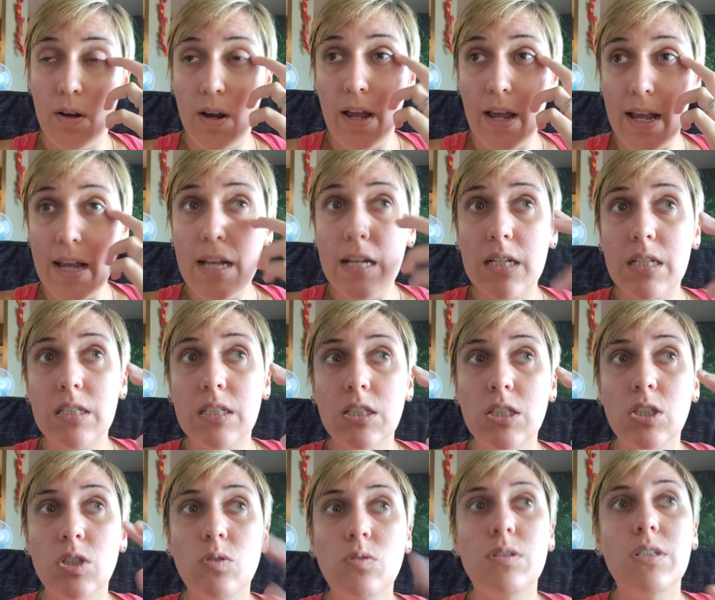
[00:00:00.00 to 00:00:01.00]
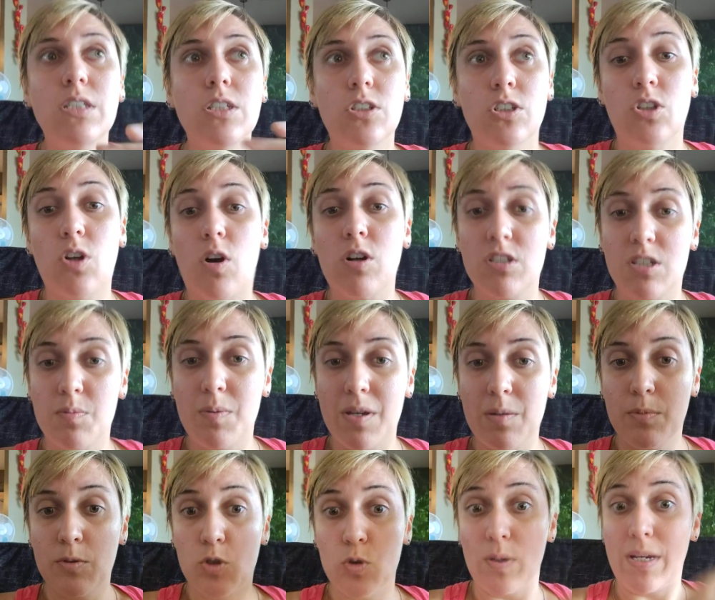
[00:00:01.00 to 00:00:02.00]
And you need your dogs to be
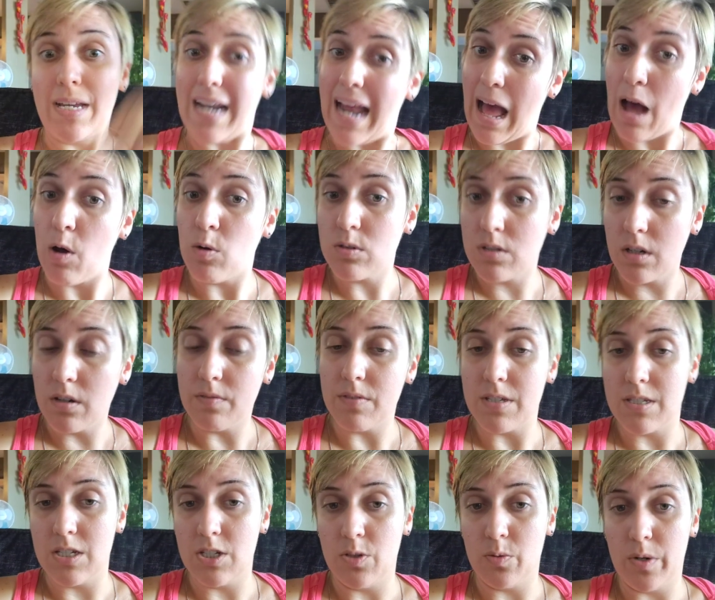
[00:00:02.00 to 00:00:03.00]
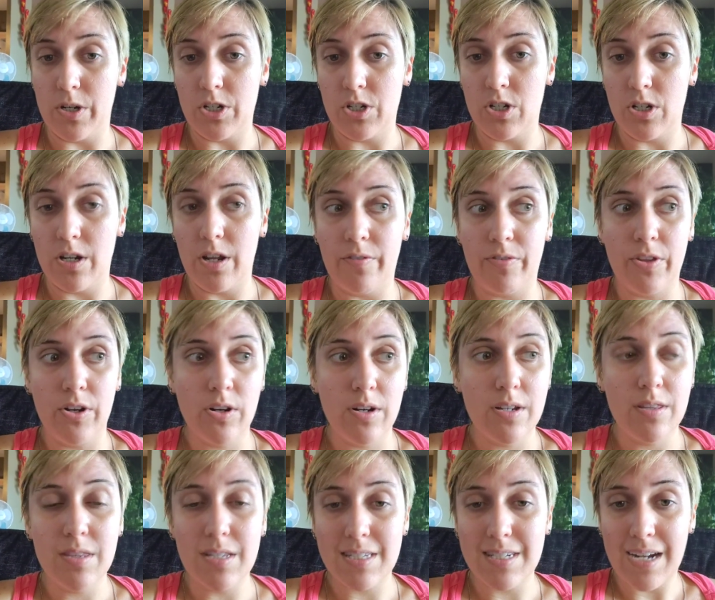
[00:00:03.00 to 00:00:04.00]
able to get out of the situation. If they're
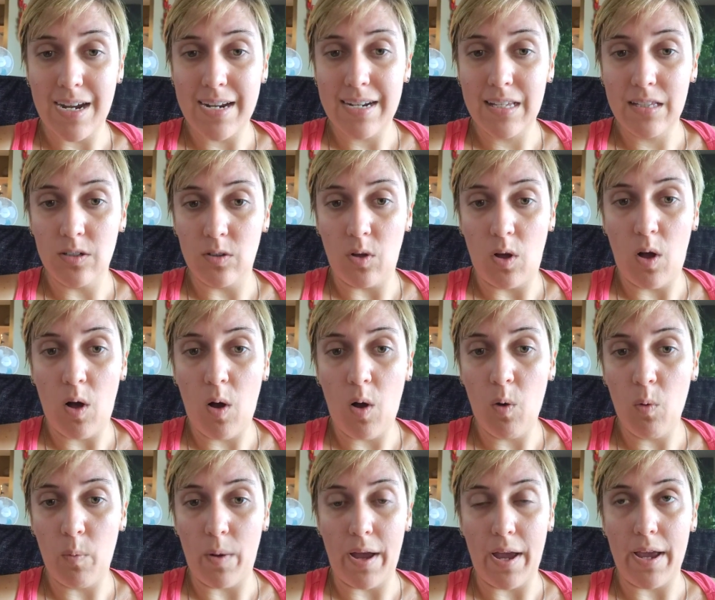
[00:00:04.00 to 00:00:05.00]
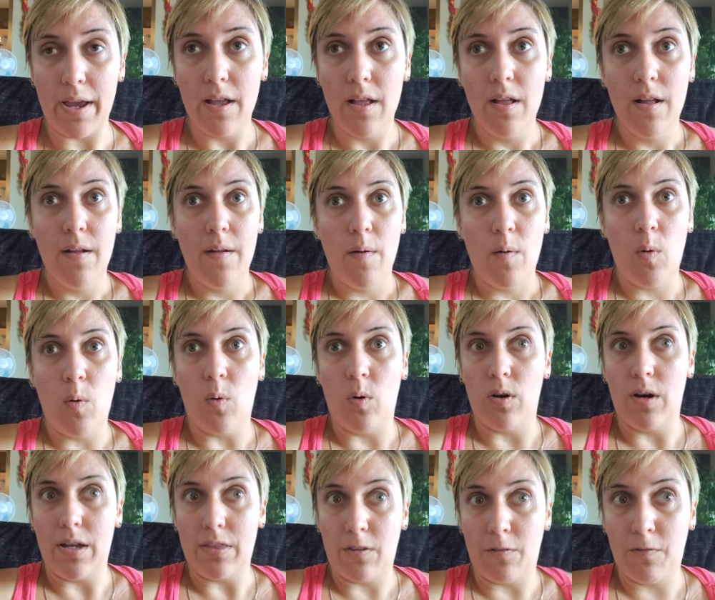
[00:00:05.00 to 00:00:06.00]
in this tiny little hallway
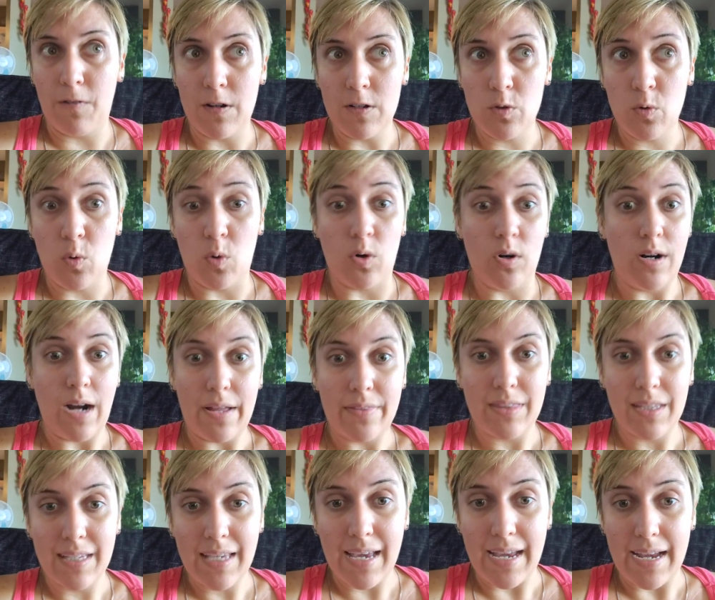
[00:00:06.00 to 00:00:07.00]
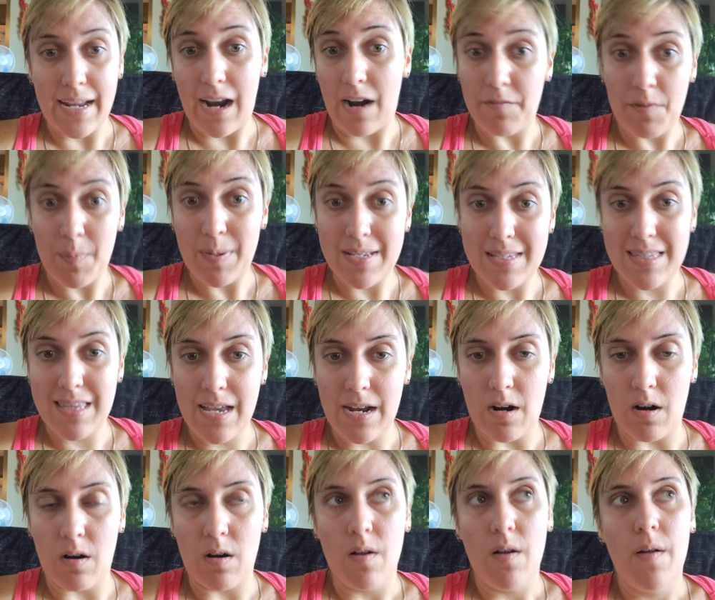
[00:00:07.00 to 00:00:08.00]
or at the front door or at the gate, everybody's
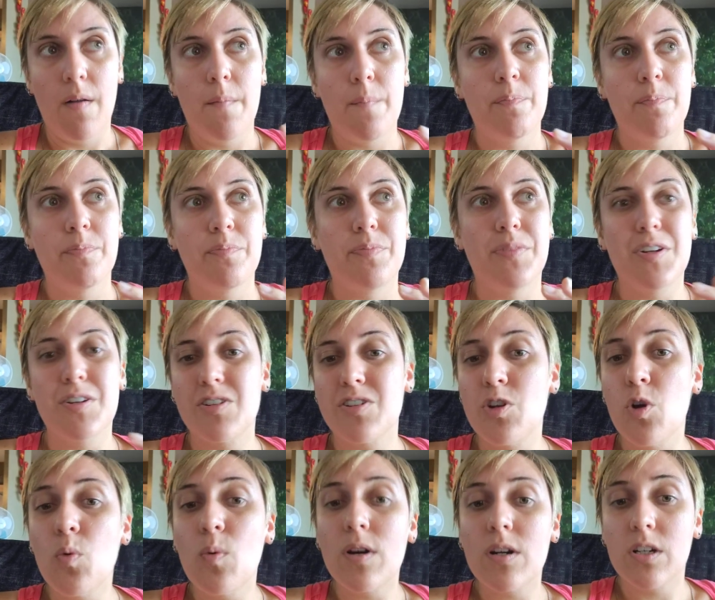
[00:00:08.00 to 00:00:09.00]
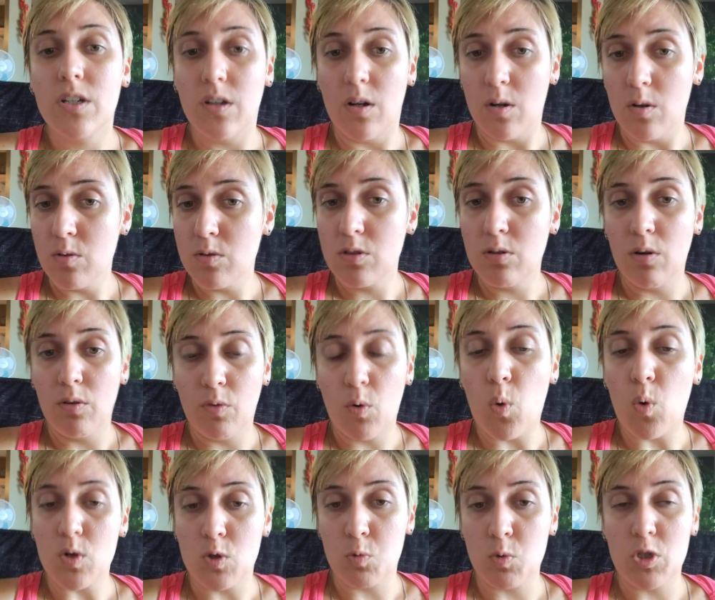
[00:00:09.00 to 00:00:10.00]
there, there's nowhere to go, so of
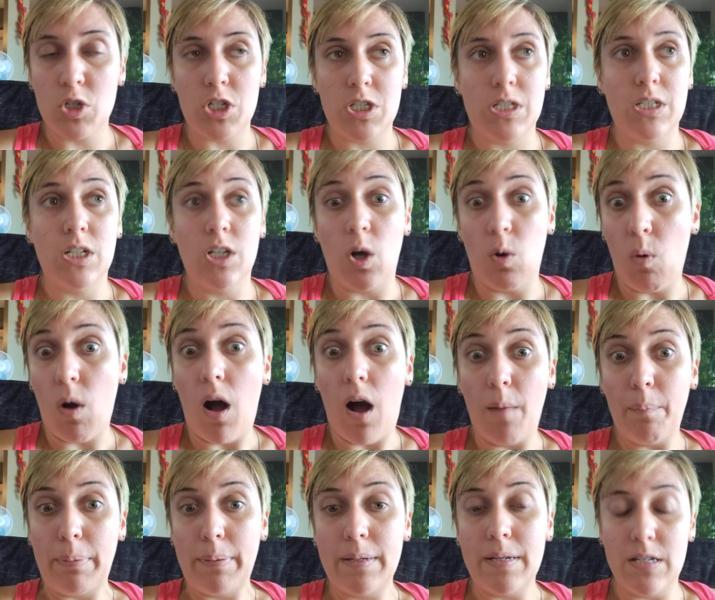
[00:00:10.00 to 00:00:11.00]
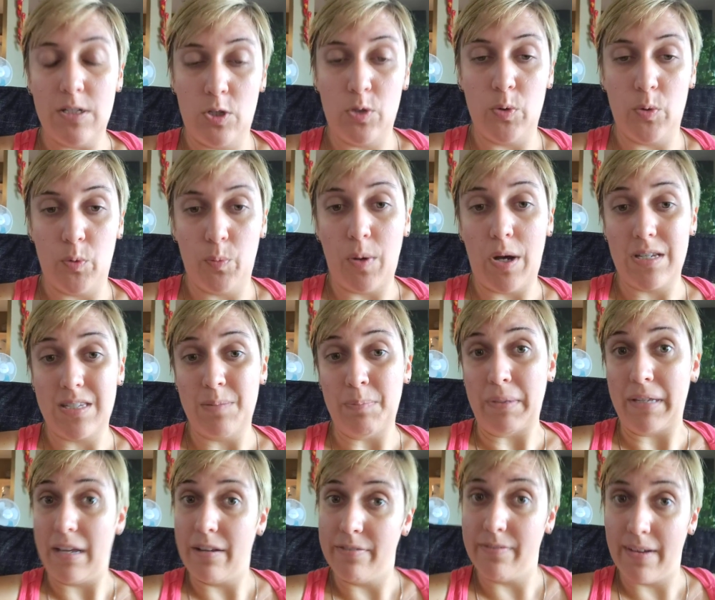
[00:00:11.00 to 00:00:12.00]
course we're just going to go up into
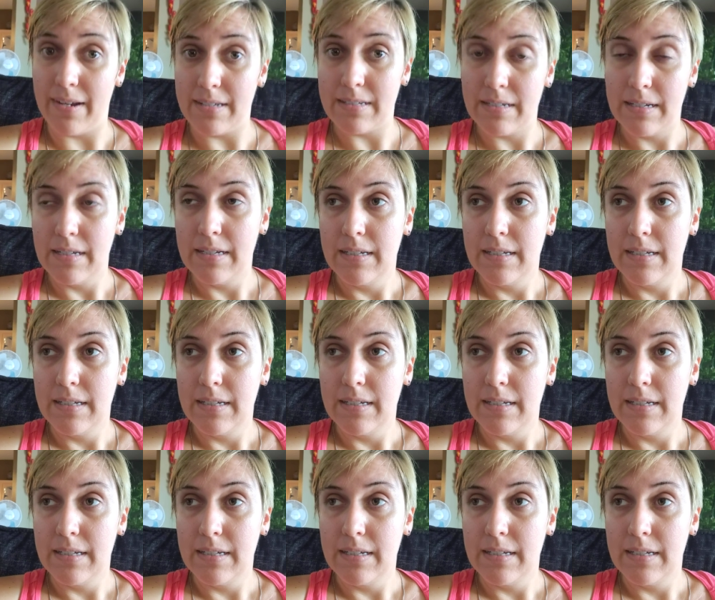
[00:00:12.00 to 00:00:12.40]
possibly a fight.